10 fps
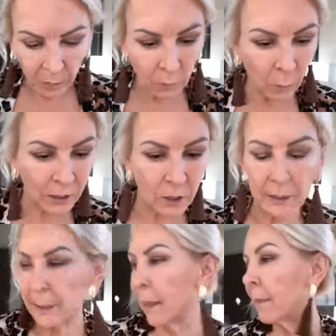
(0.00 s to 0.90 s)
We want to
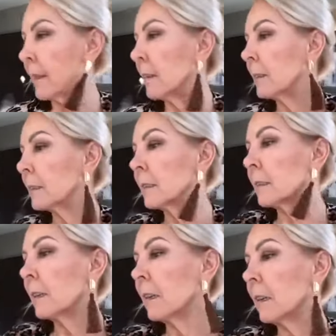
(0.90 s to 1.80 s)
set
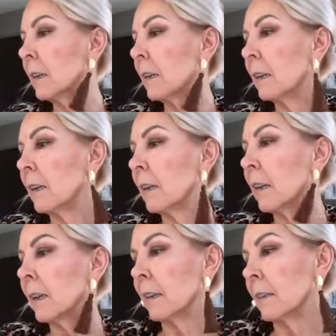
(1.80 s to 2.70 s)
this
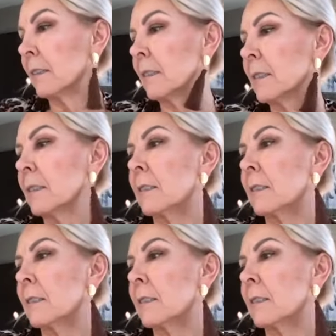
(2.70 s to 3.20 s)
and